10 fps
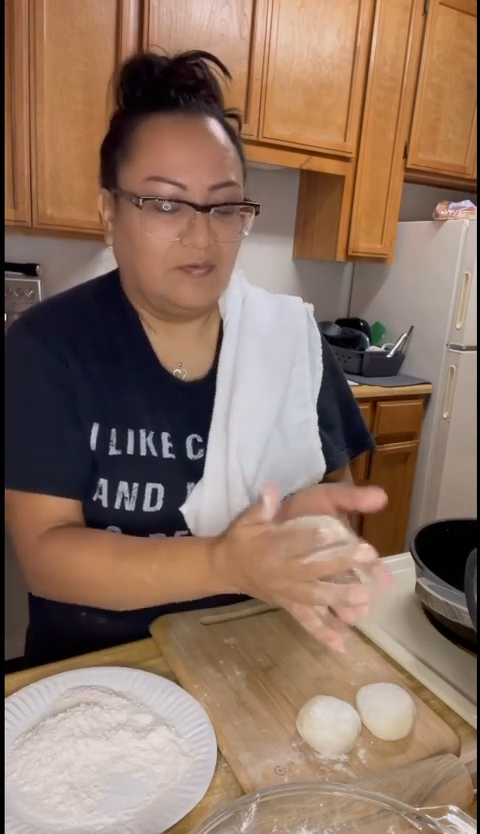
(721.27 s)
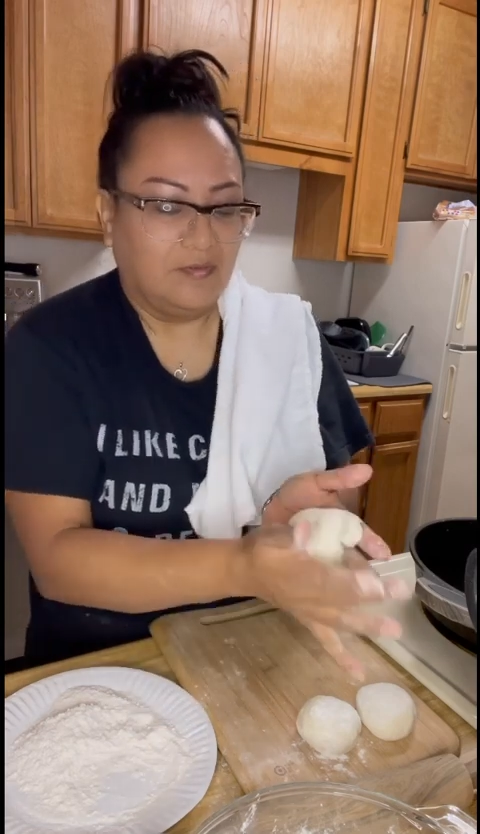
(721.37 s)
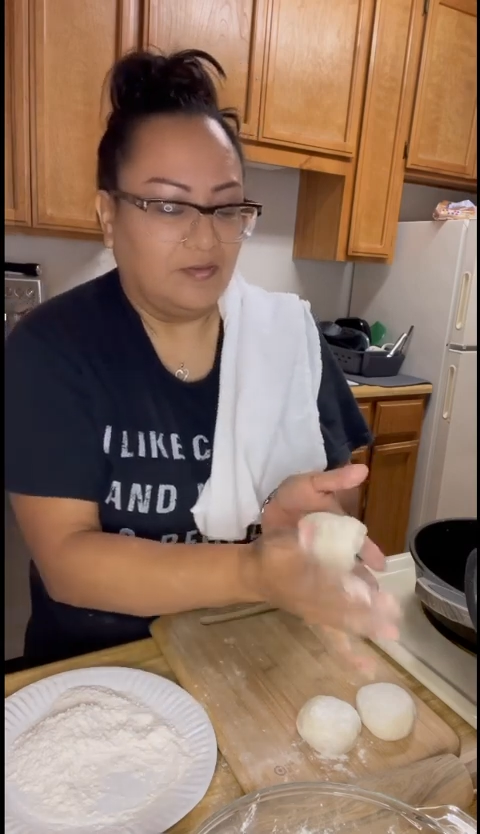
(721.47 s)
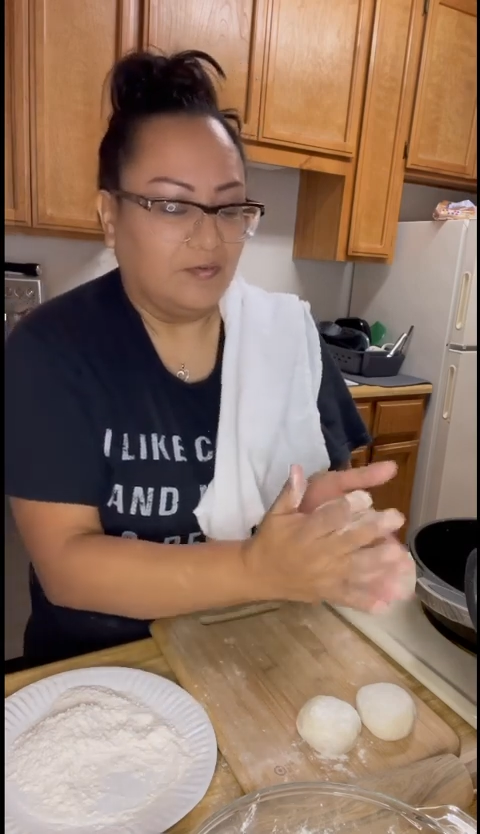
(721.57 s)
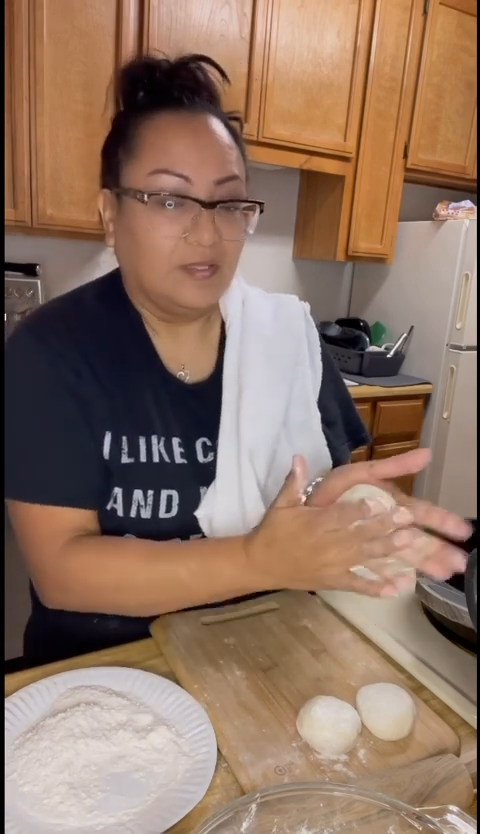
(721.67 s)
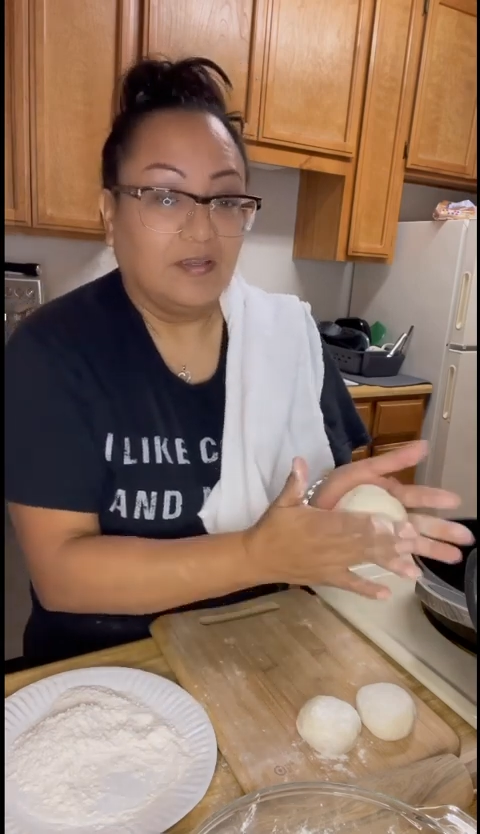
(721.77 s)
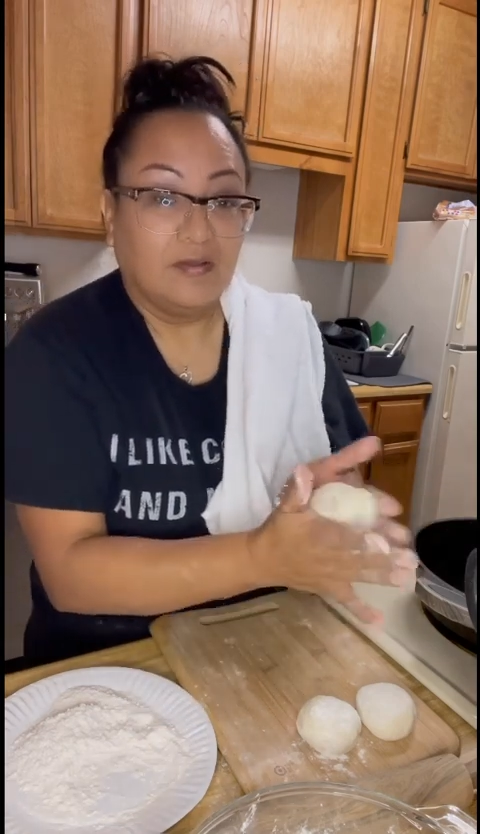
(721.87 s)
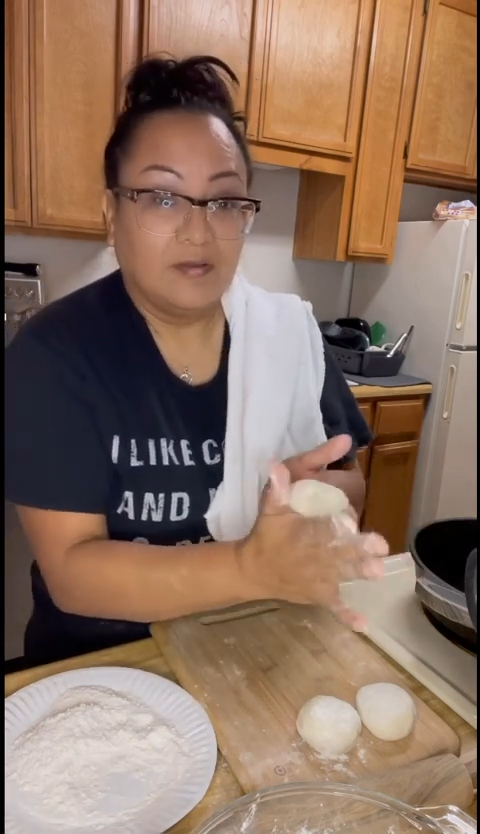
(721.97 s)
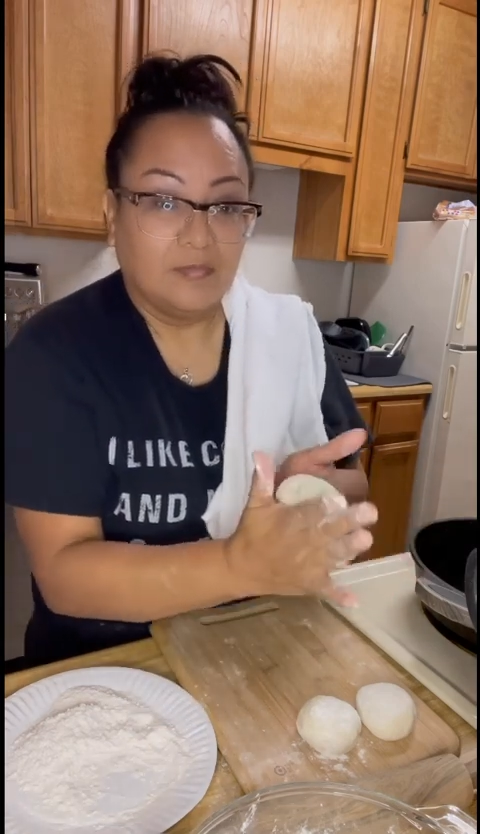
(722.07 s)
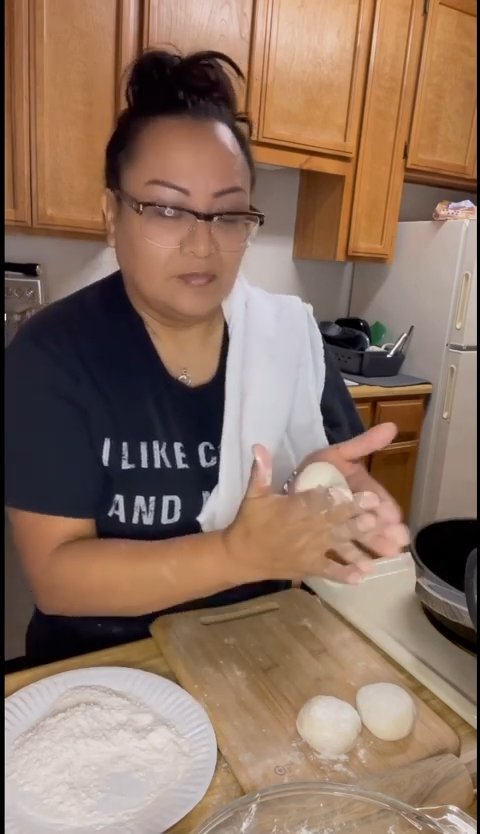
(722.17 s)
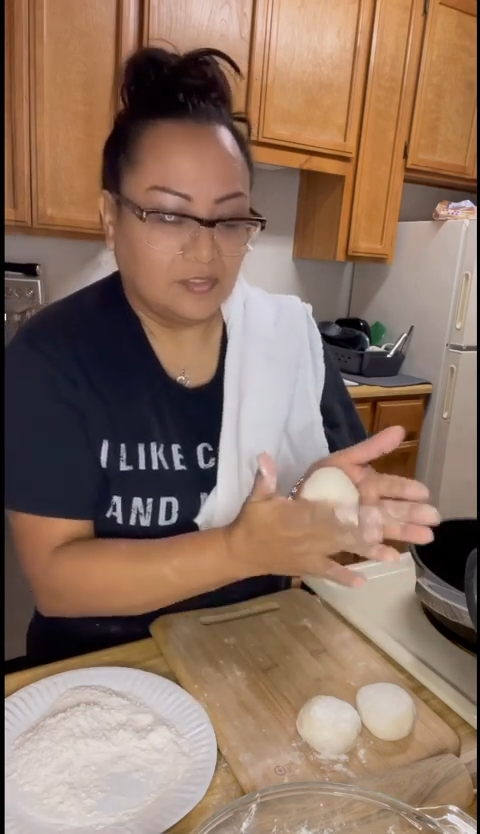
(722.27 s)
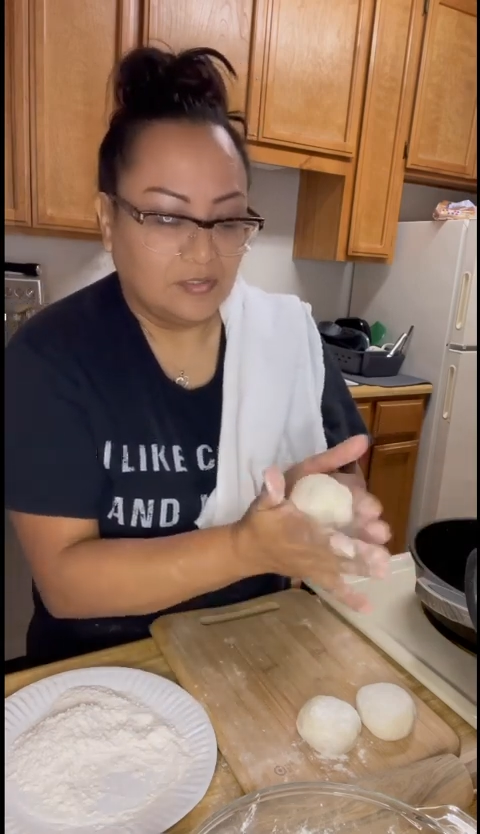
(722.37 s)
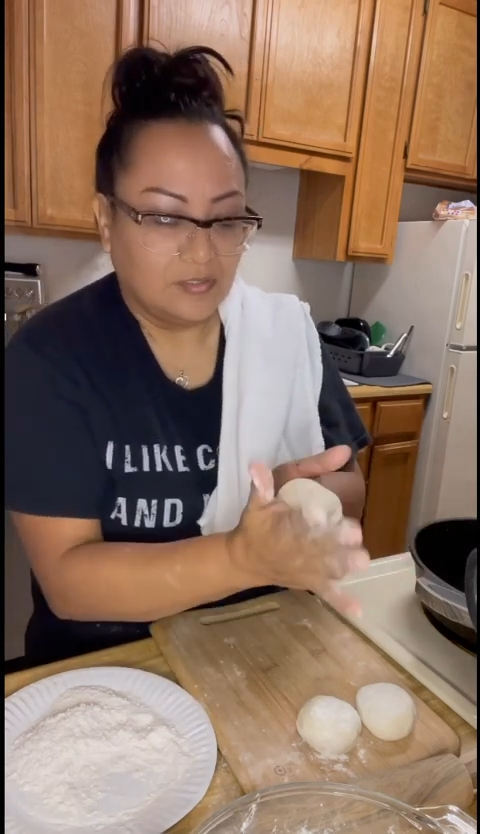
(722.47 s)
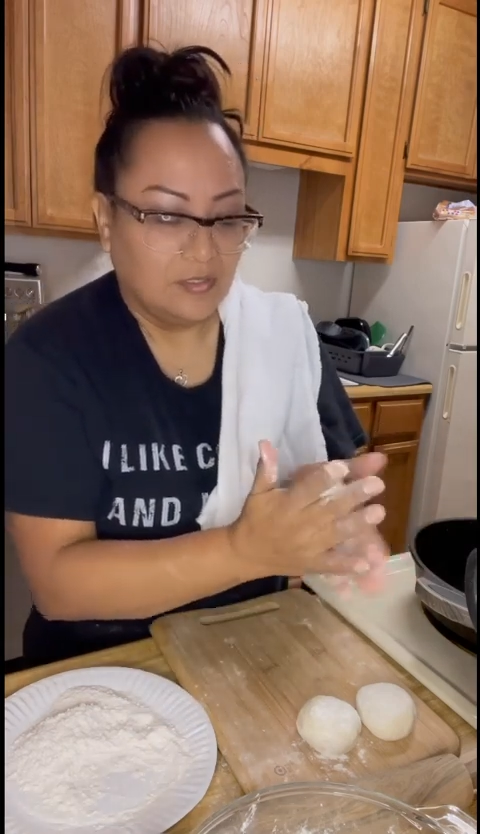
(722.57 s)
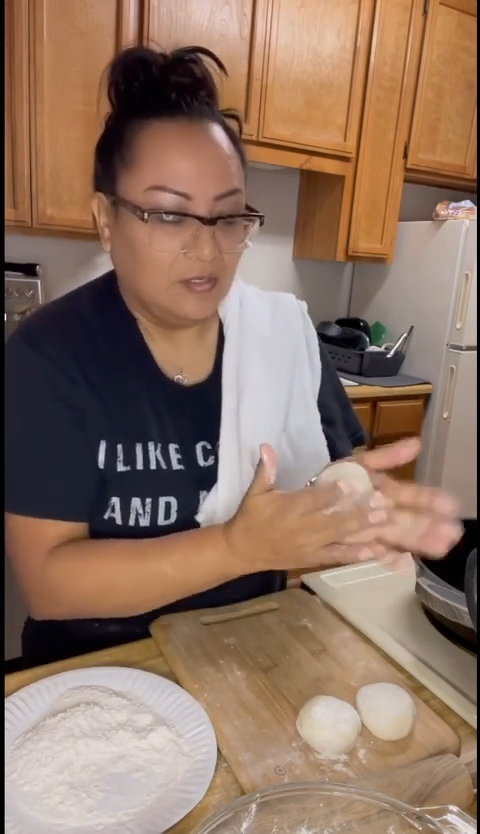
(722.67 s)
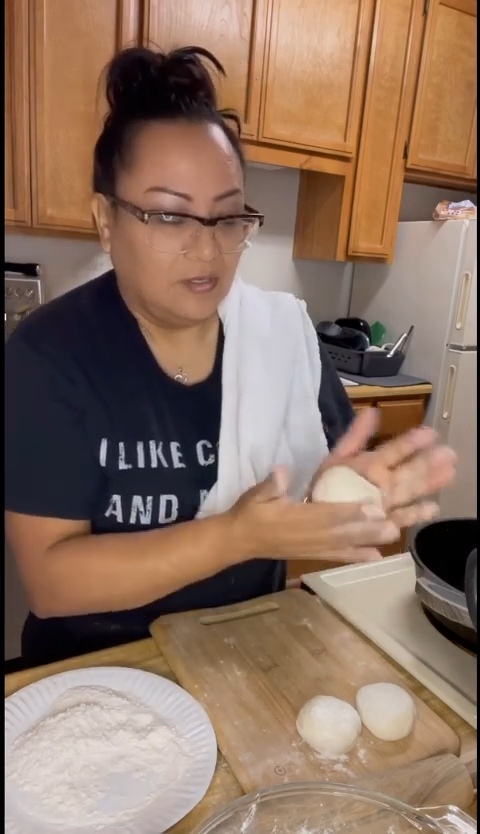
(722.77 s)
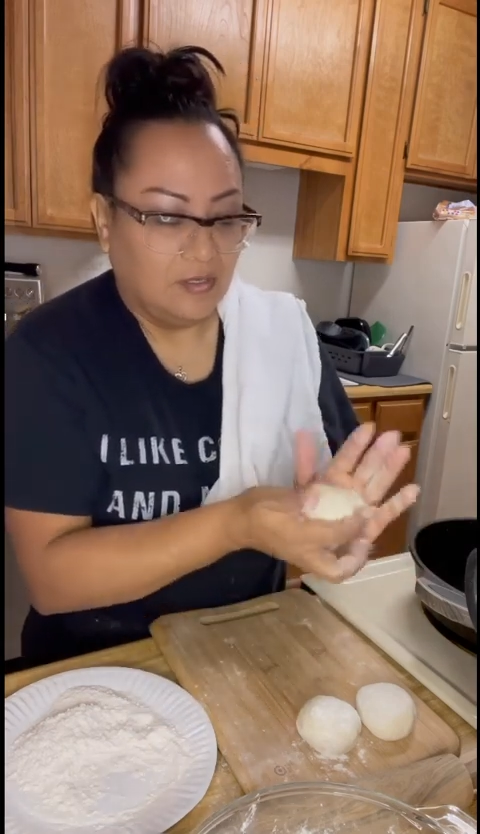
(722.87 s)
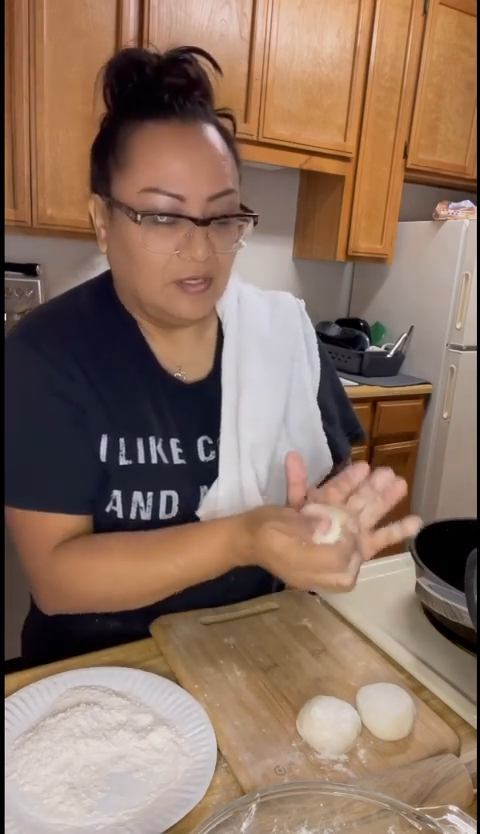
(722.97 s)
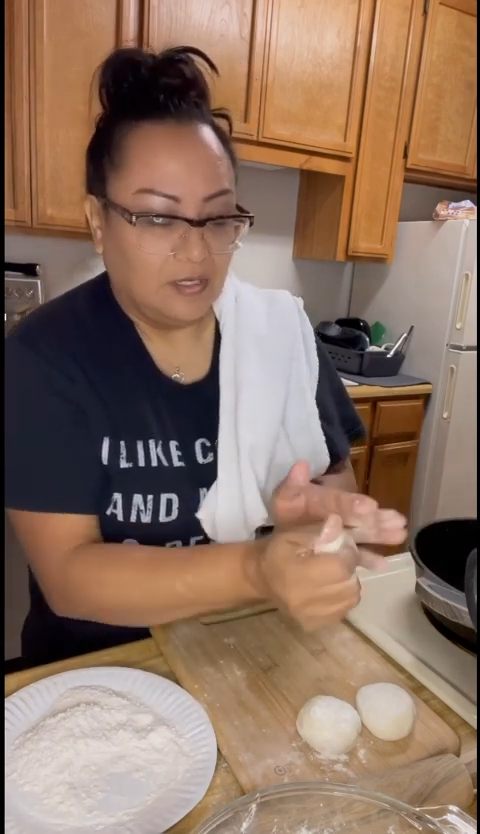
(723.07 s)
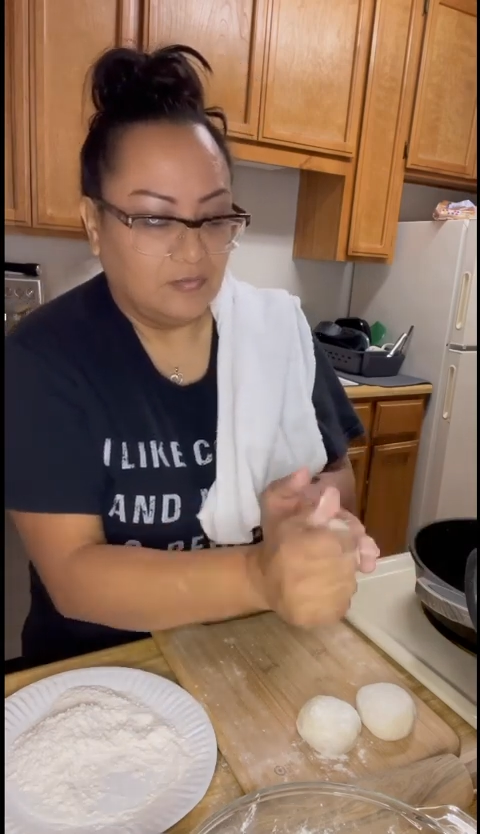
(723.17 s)
there we go.
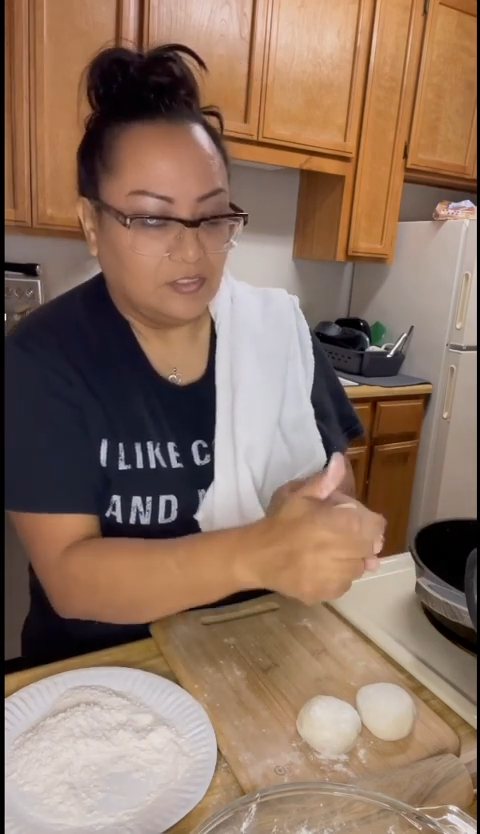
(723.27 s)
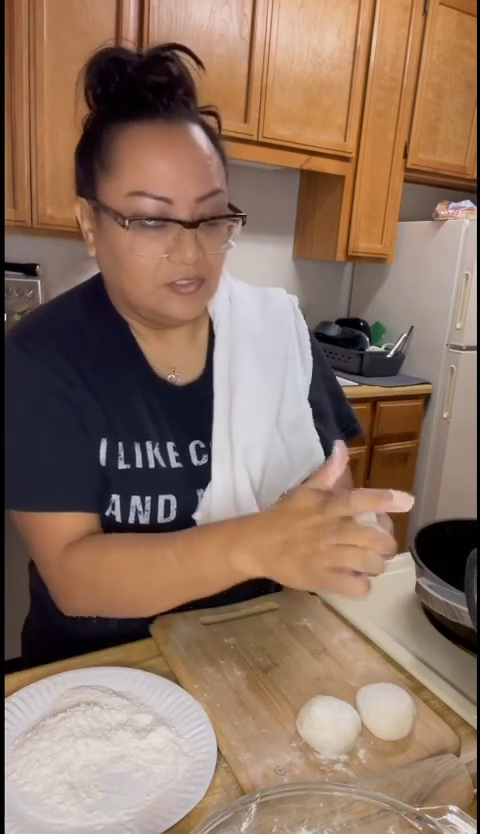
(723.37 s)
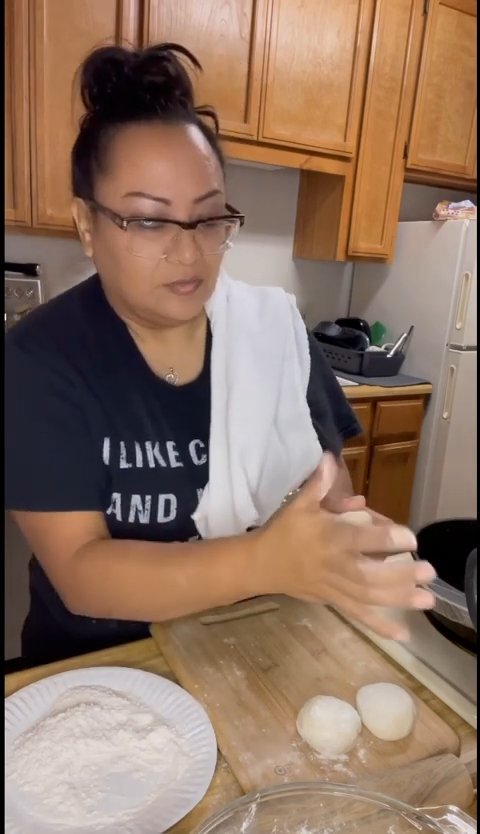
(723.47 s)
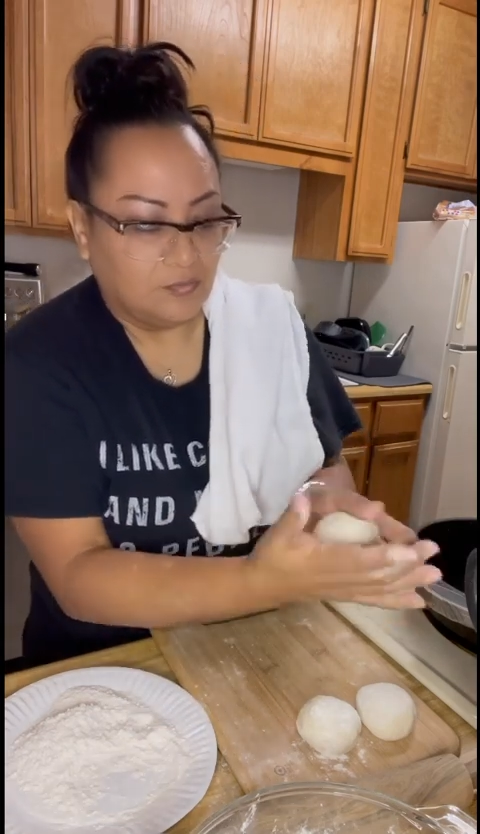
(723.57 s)
I'm just,